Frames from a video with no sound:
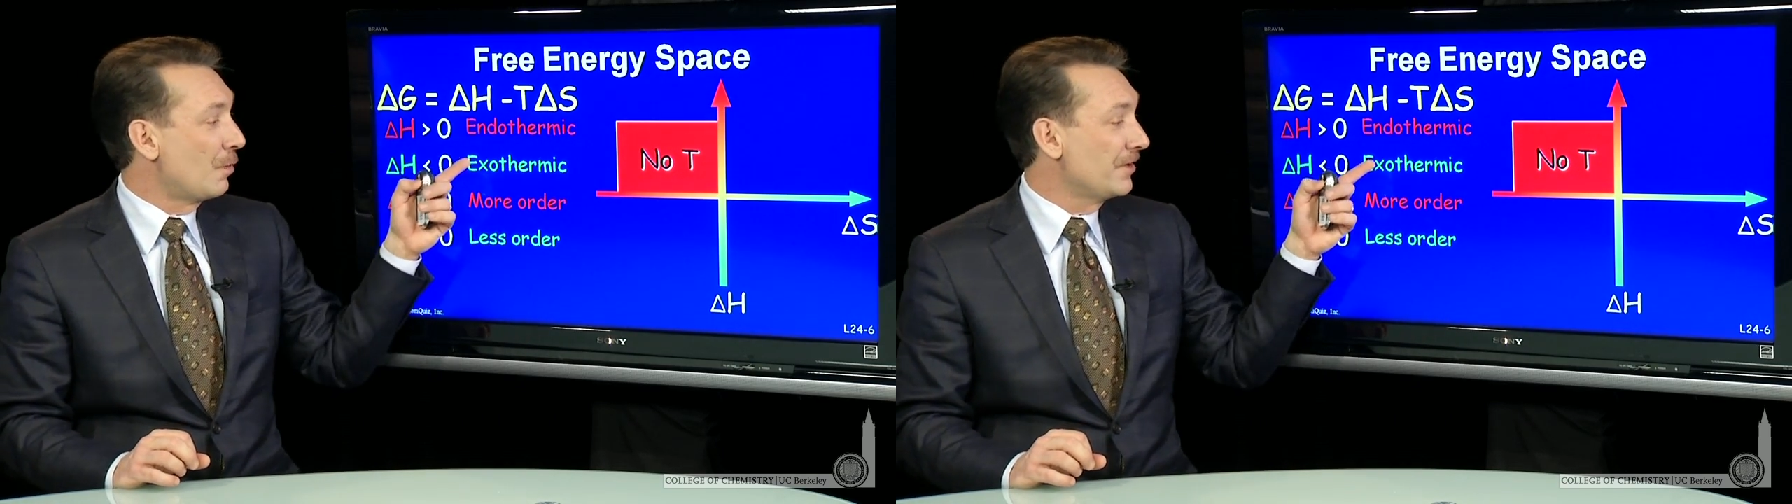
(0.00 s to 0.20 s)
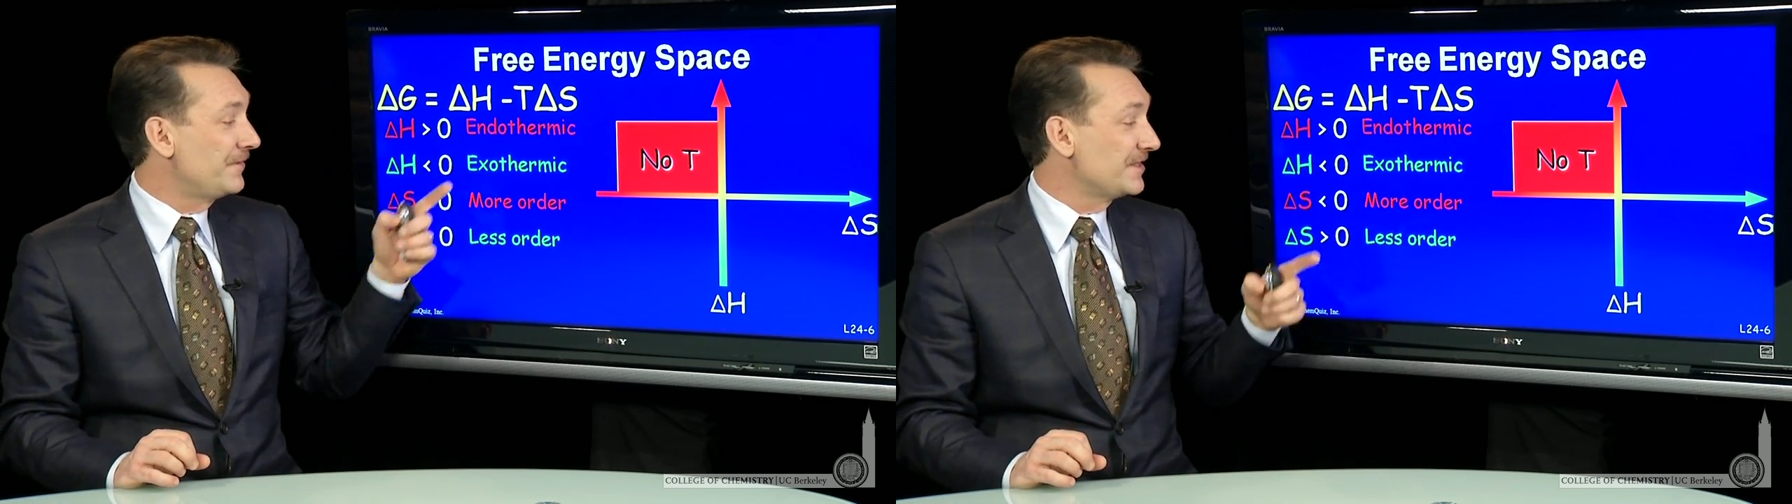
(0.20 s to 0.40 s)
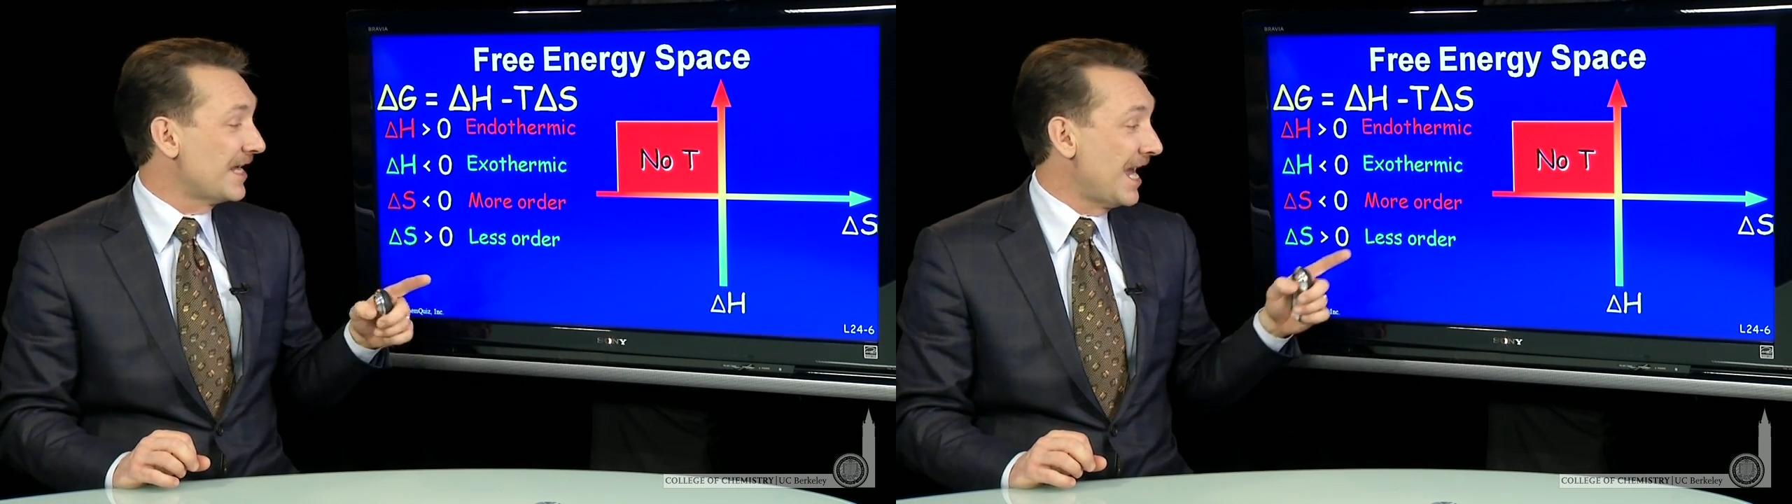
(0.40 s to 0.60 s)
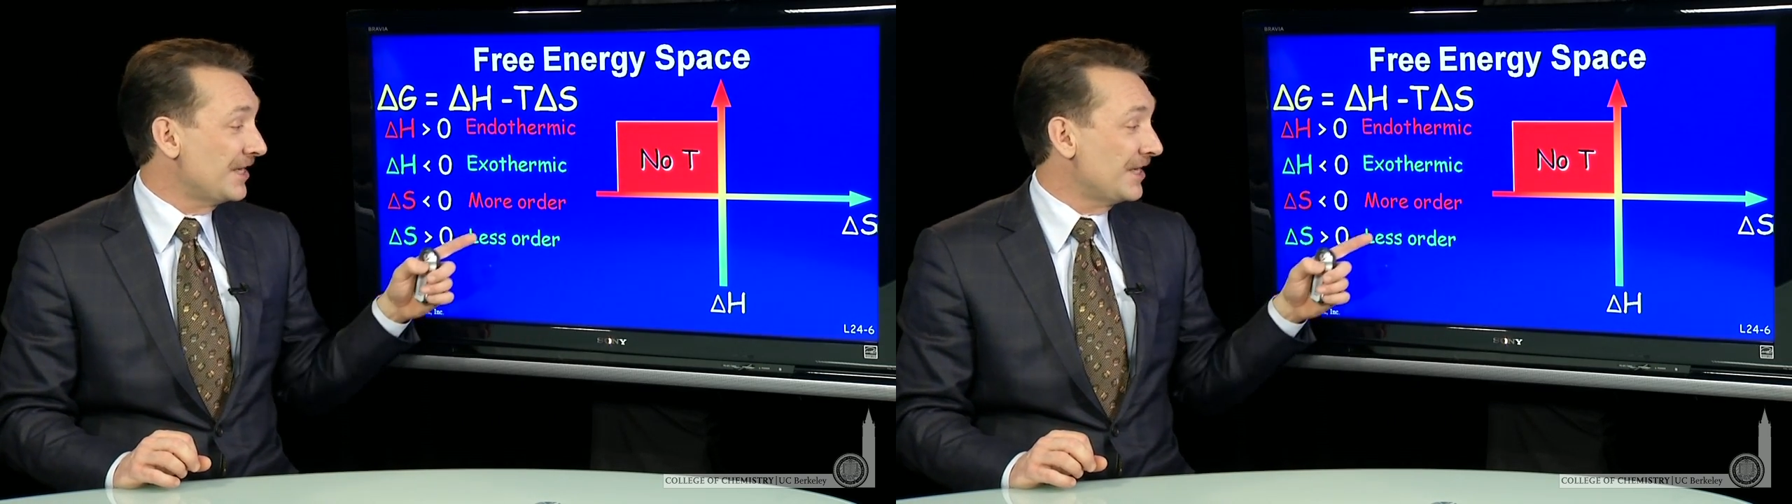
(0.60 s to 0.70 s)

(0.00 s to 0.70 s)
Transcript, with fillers: What if it's